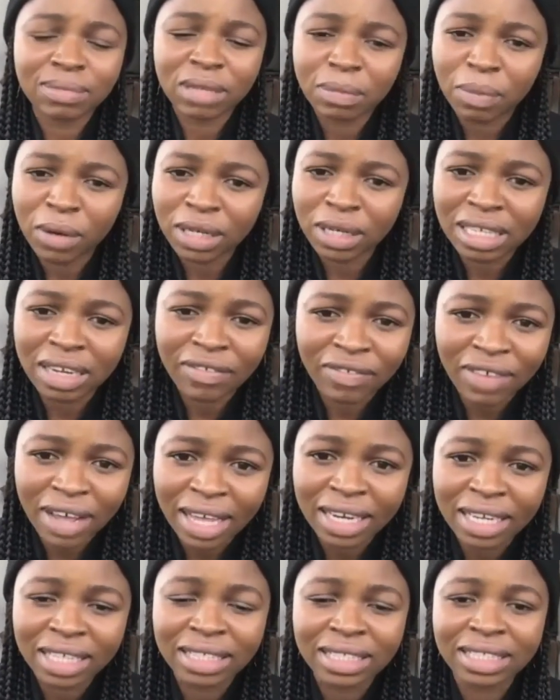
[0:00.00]
partner
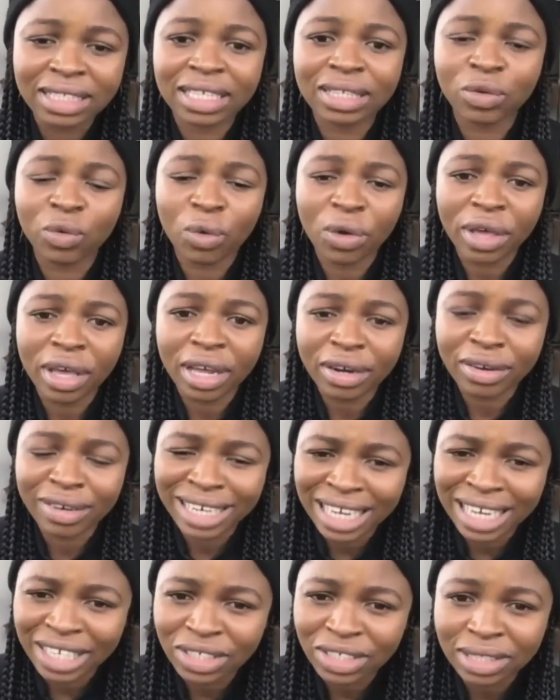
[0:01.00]
violence in queer
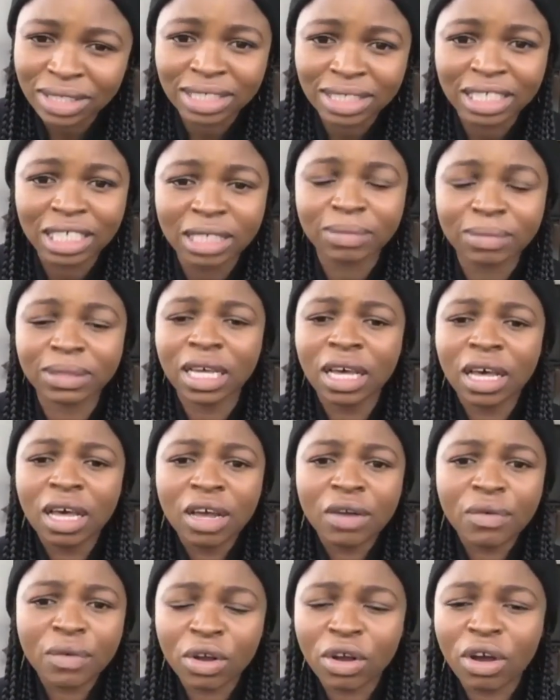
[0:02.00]
relationships,
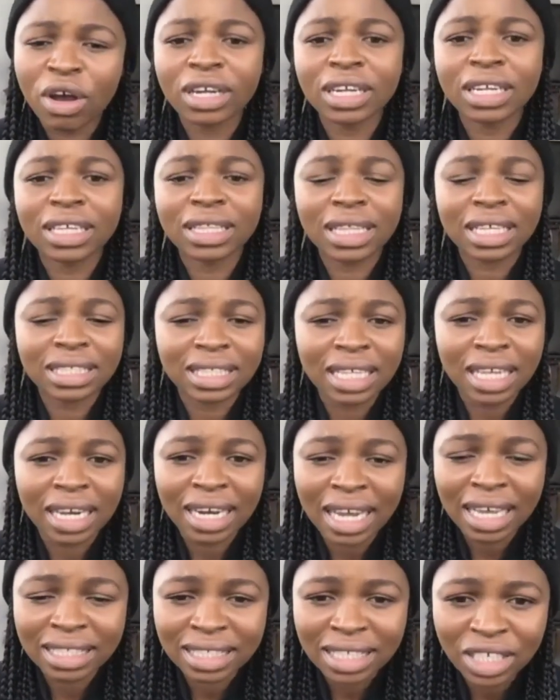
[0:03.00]
regarding the
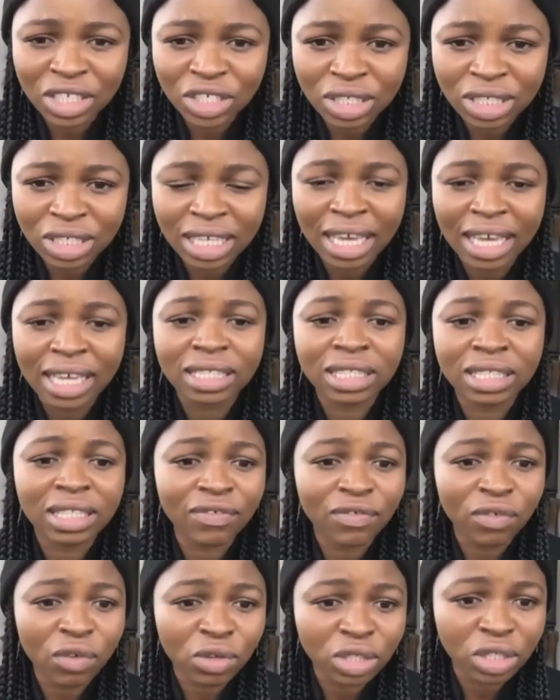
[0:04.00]
sterilization case, the
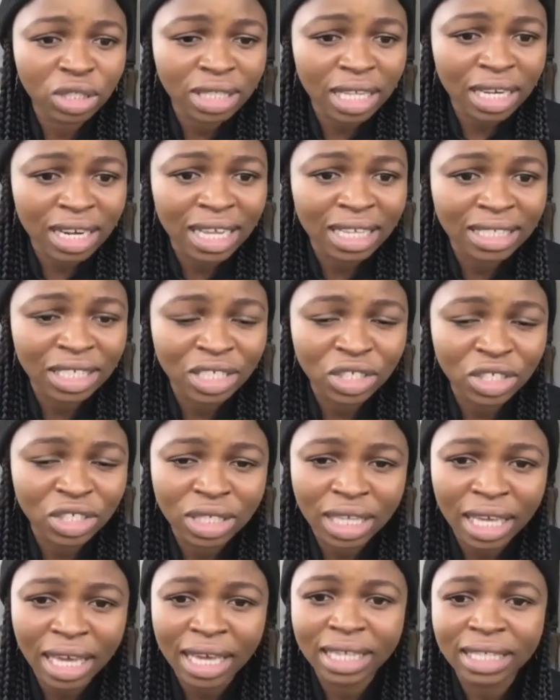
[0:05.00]
forced
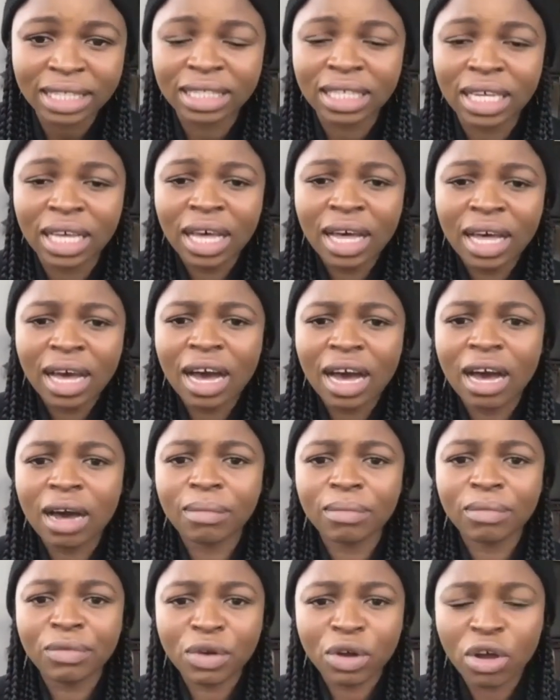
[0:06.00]
sterilization case,
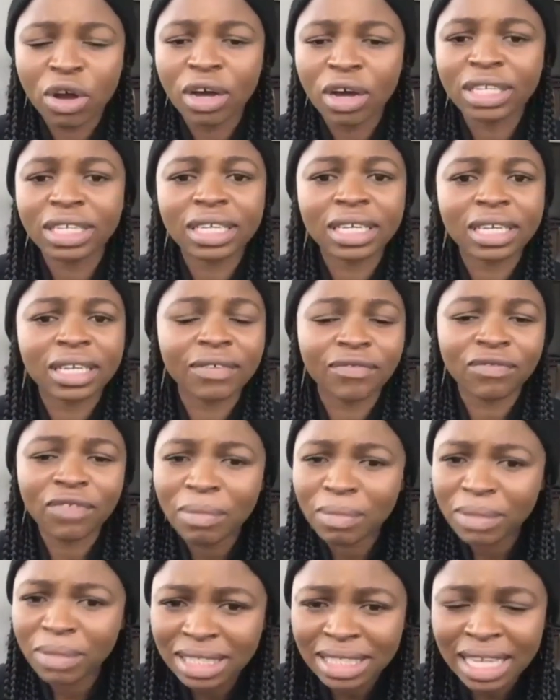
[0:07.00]
regarding
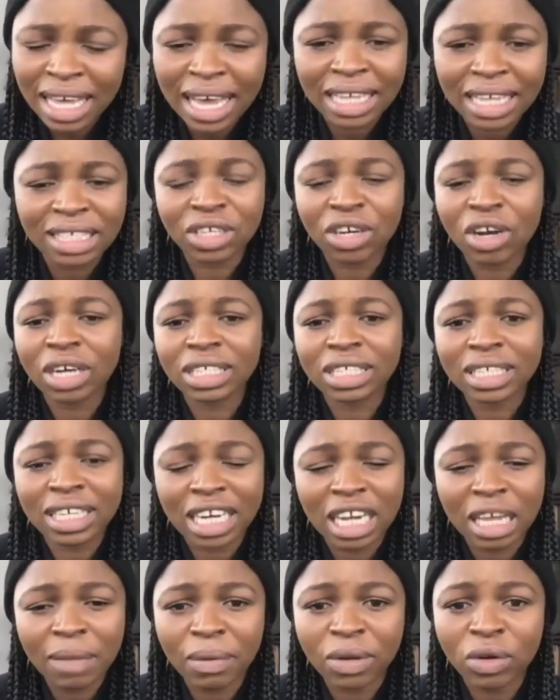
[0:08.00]
femicide, regarding
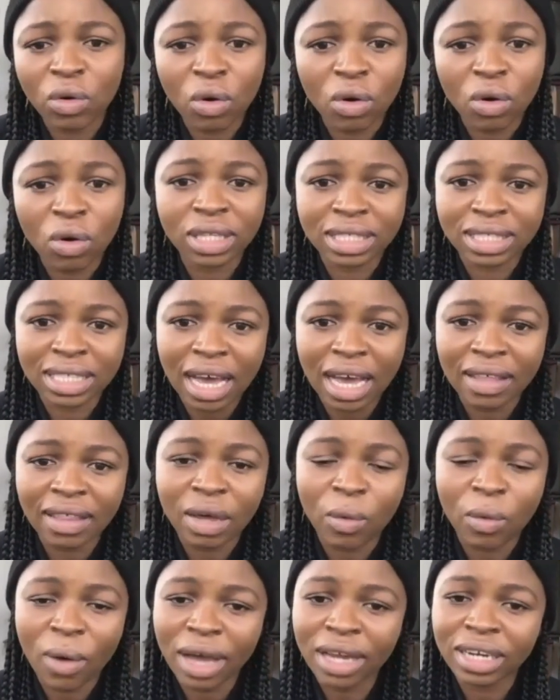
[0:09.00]
rape, and all these
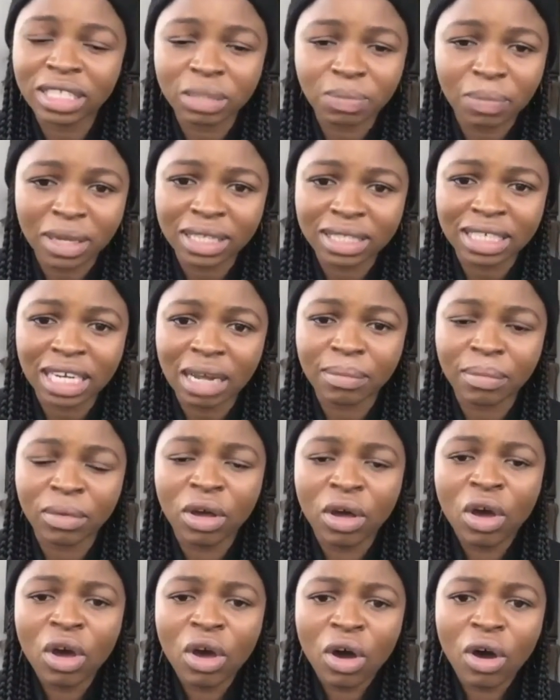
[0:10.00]
other wide spectrum
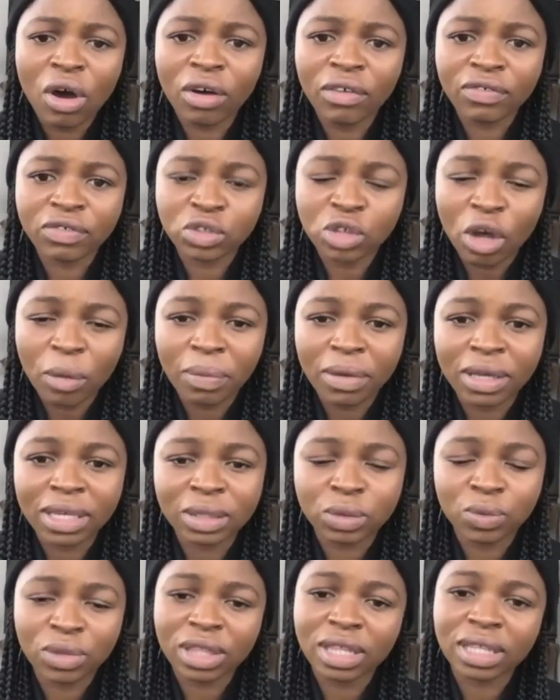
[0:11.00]
of
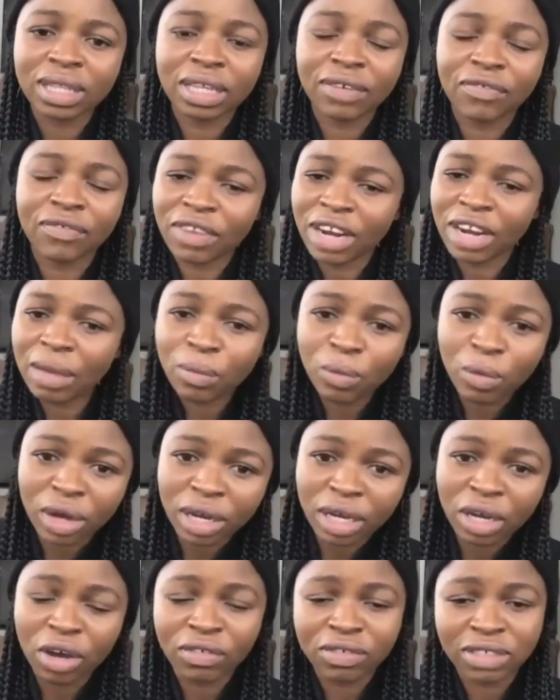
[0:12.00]
topics within the
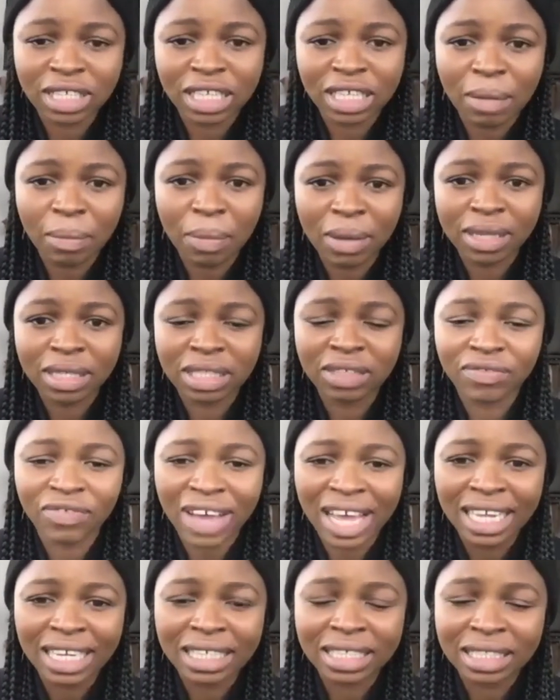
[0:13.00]
framework of gender-based
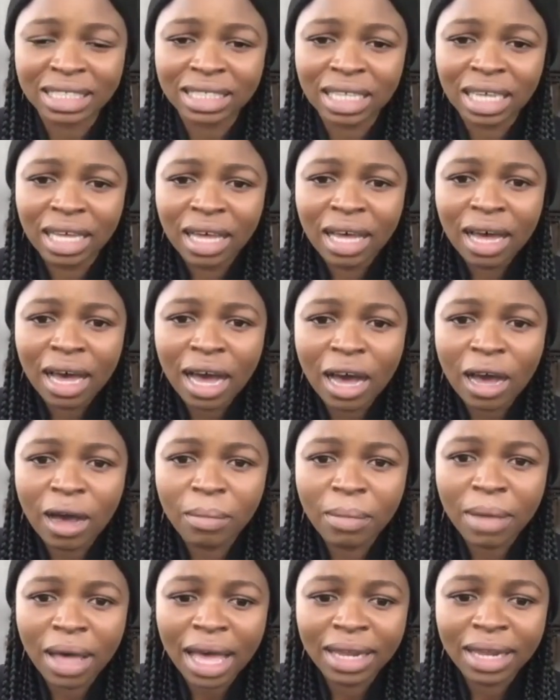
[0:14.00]
violence.
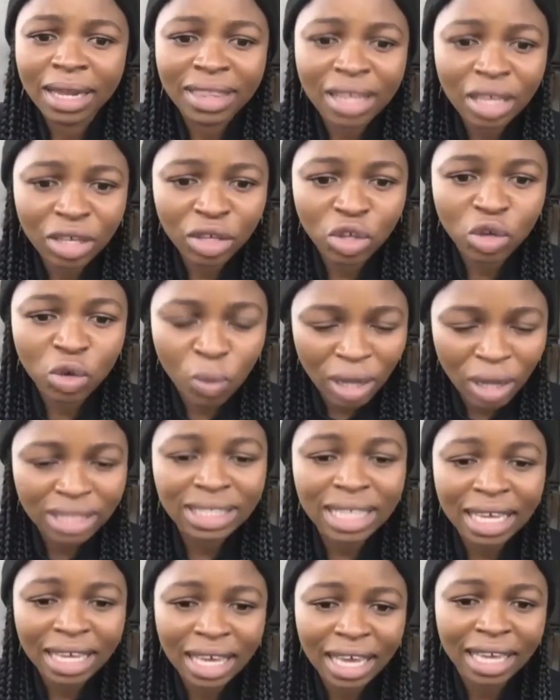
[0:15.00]
And thank you
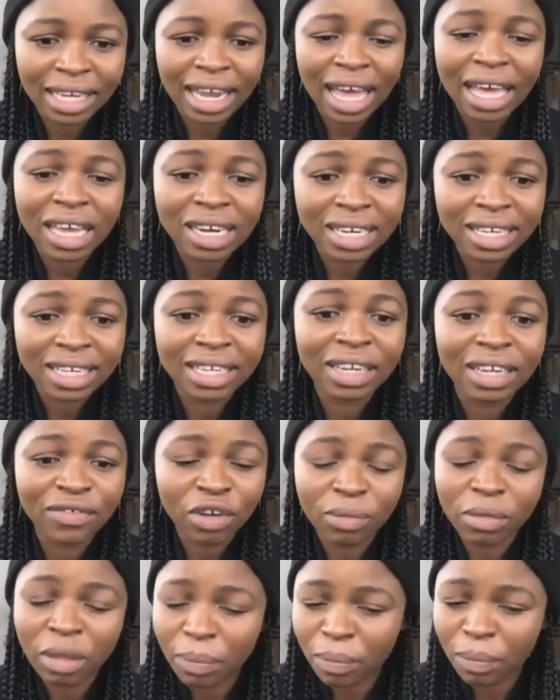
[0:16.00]
once again. I really,
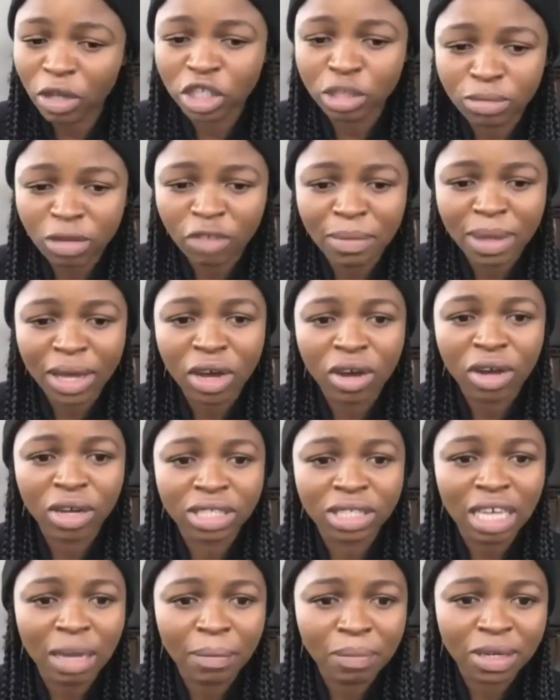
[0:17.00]
from the bottom of my
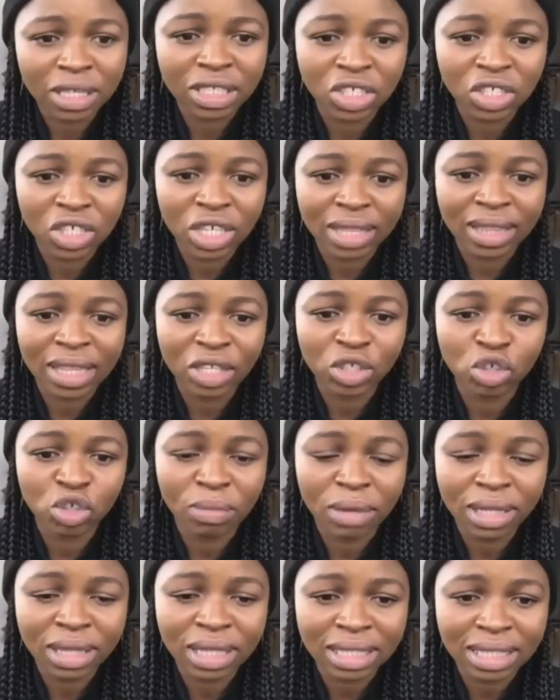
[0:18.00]
heart, appreciate that you
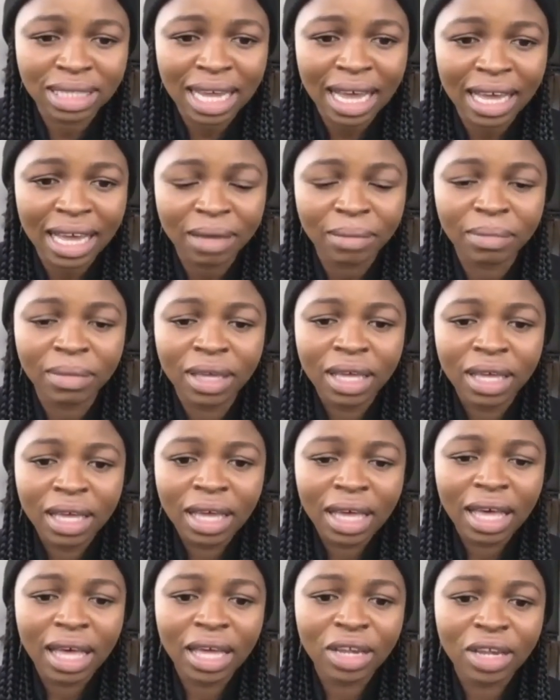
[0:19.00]
made the time
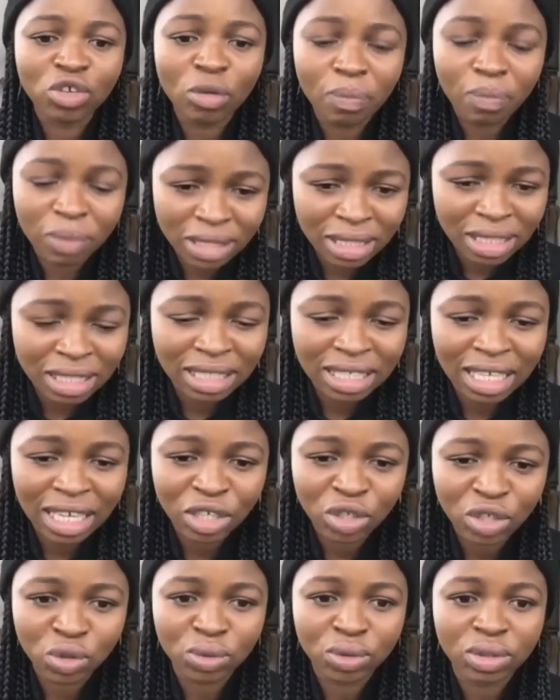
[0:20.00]
and your busy
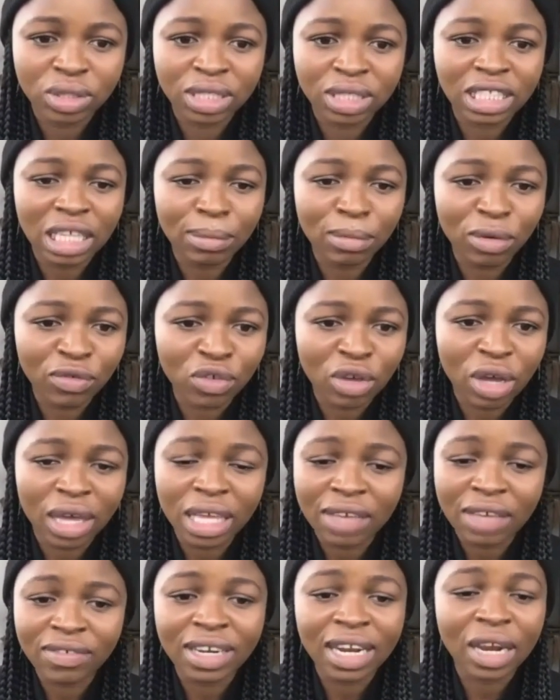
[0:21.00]
schedules. Some of you are
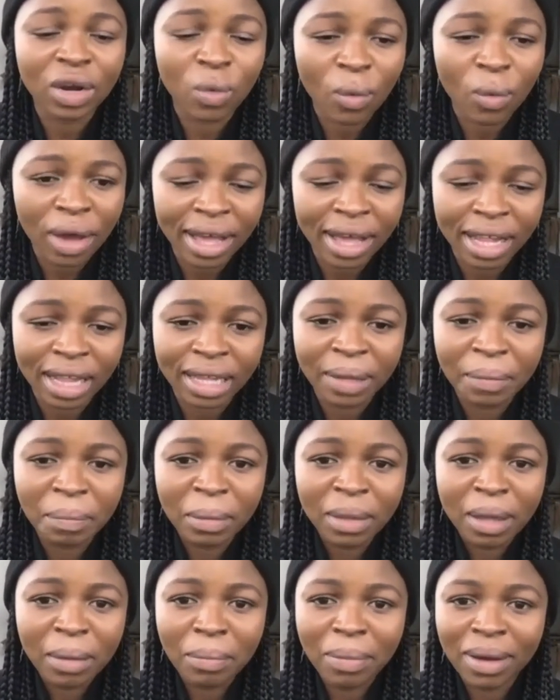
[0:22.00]
even unwell.
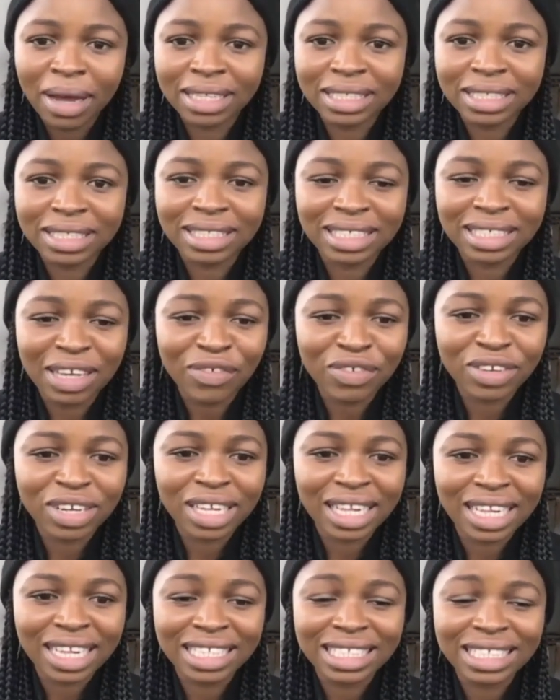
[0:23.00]
but
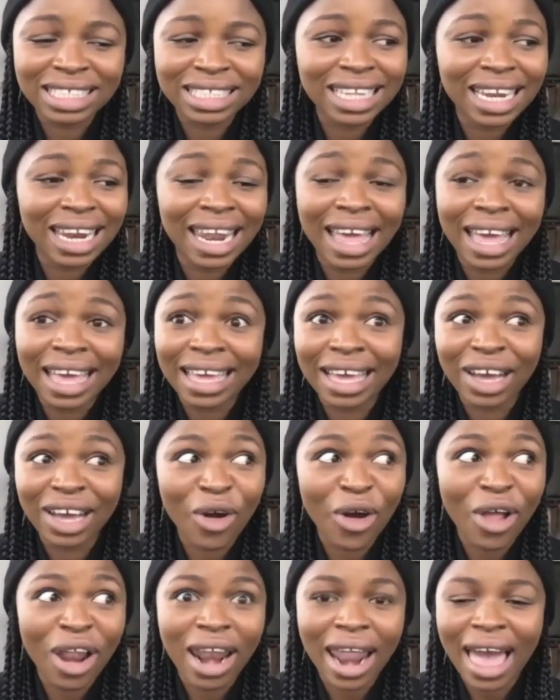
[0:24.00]
definitely slaying
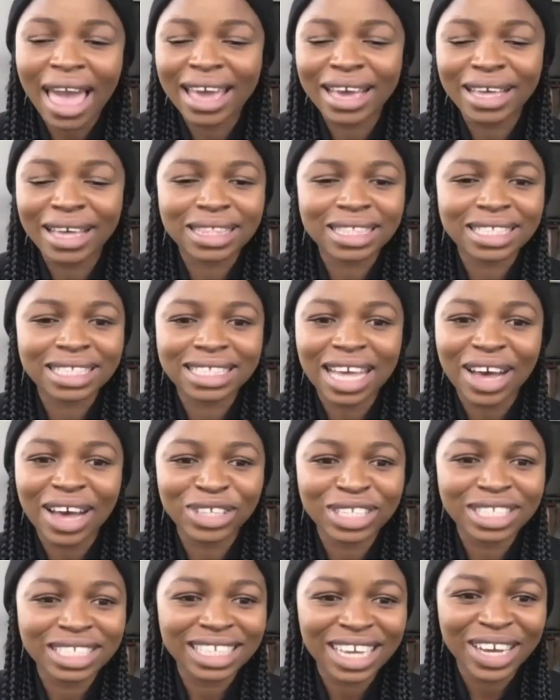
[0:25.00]
Goliaths
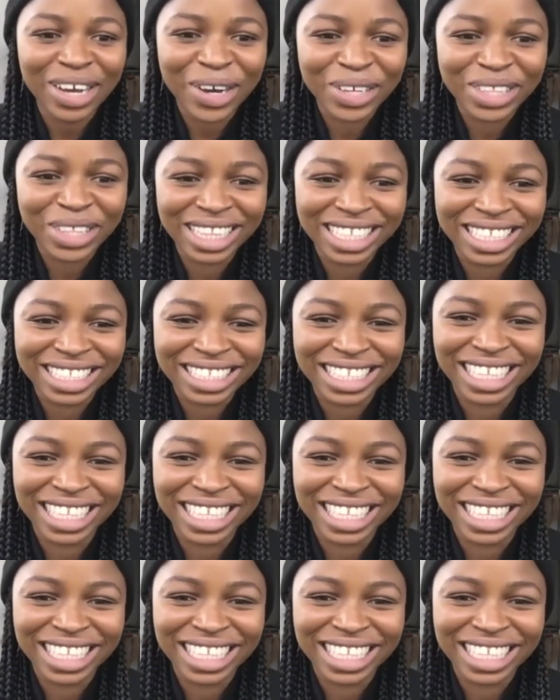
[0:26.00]
out here on this